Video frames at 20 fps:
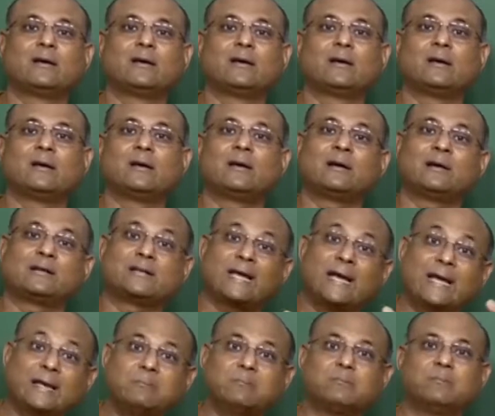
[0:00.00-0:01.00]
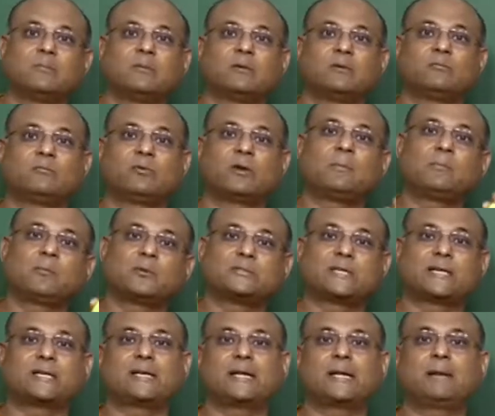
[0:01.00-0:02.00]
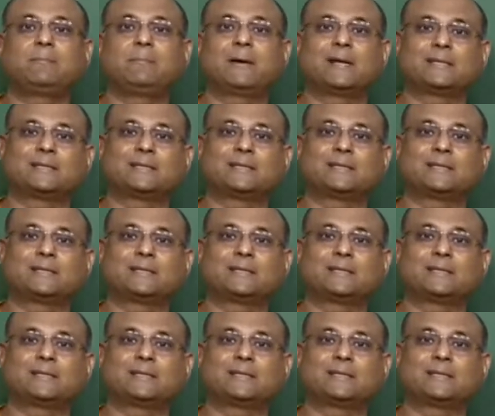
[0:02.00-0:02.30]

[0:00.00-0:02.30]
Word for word: uh, time for a projectile path.